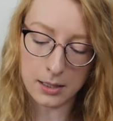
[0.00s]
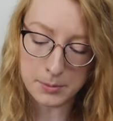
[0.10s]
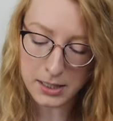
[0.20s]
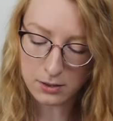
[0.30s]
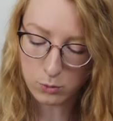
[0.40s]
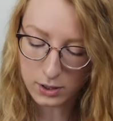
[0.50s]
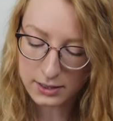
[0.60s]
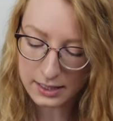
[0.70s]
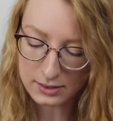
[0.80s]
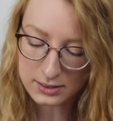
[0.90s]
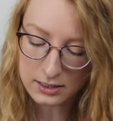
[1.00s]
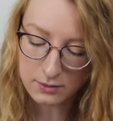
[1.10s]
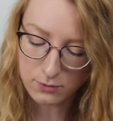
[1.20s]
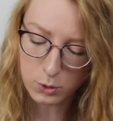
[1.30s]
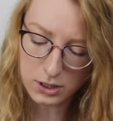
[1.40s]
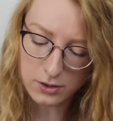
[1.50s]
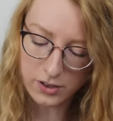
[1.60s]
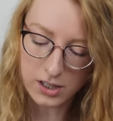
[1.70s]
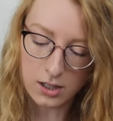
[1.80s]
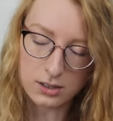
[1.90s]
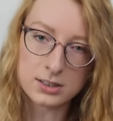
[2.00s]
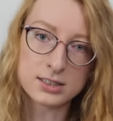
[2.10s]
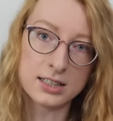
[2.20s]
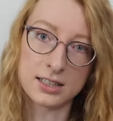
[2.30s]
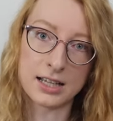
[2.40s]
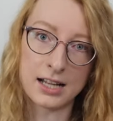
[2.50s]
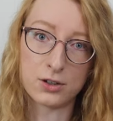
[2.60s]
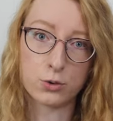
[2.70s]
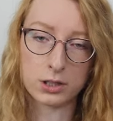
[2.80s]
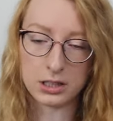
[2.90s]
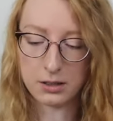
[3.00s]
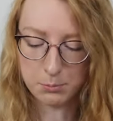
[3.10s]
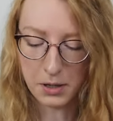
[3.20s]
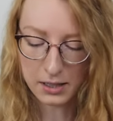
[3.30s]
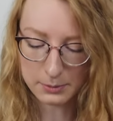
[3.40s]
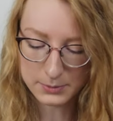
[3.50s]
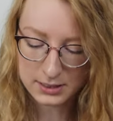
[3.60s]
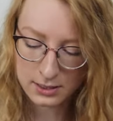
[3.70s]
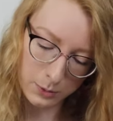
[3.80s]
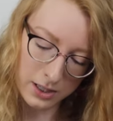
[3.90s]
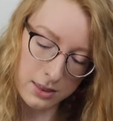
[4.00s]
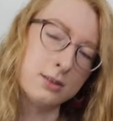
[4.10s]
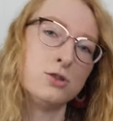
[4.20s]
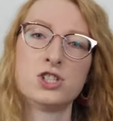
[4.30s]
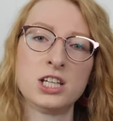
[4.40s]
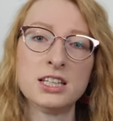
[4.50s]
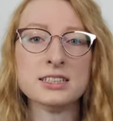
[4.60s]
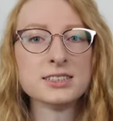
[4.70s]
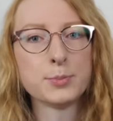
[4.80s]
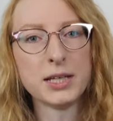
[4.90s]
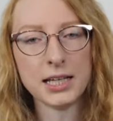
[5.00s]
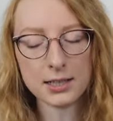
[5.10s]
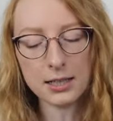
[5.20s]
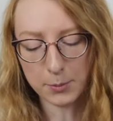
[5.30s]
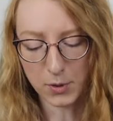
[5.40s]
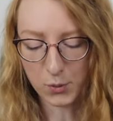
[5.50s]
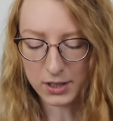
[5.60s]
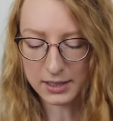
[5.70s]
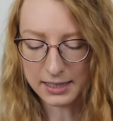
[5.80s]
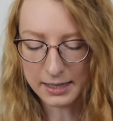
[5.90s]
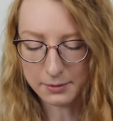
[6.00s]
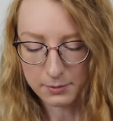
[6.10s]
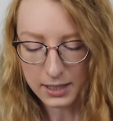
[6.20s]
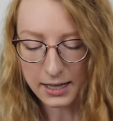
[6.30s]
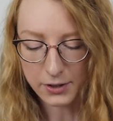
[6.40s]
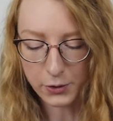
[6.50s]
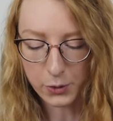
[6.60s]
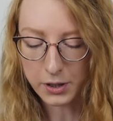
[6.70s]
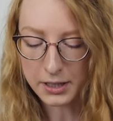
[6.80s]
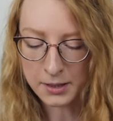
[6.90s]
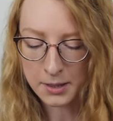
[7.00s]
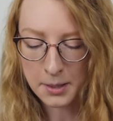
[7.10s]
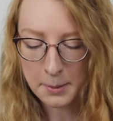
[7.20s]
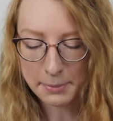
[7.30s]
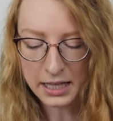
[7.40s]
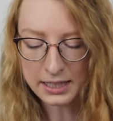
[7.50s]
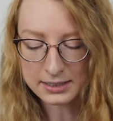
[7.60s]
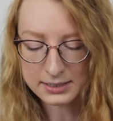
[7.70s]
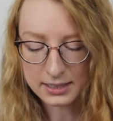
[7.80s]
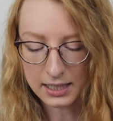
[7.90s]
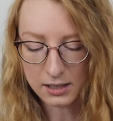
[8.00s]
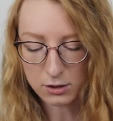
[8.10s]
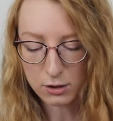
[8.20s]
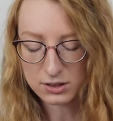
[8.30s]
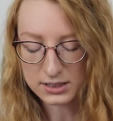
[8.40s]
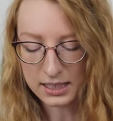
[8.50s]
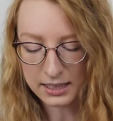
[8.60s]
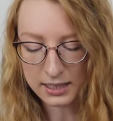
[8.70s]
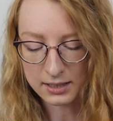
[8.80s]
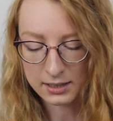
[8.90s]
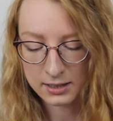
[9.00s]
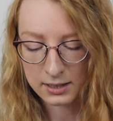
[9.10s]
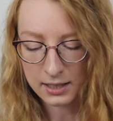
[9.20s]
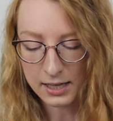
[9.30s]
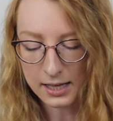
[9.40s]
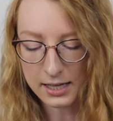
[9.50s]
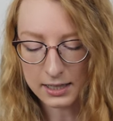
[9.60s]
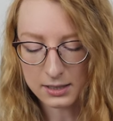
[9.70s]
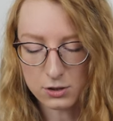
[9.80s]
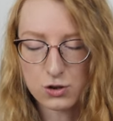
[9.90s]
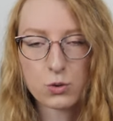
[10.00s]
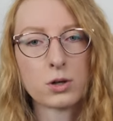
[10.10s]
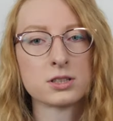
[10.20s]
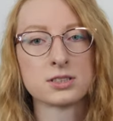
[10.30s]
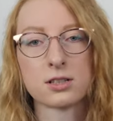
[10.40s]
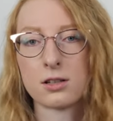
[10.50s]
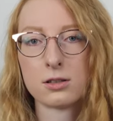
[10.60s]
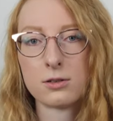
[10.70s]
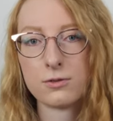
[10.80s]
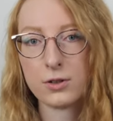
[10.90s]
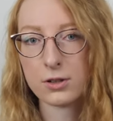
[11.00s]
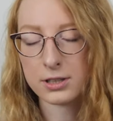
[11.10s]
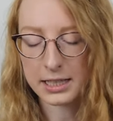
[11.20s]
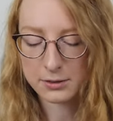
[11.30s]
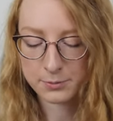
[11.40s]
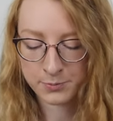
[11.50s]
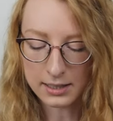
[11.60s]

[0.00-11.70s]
I made one thousand forty-three dollars in the category of bottoms, with jeans being the number one in that category, pants at a close second, and shorts a little further down.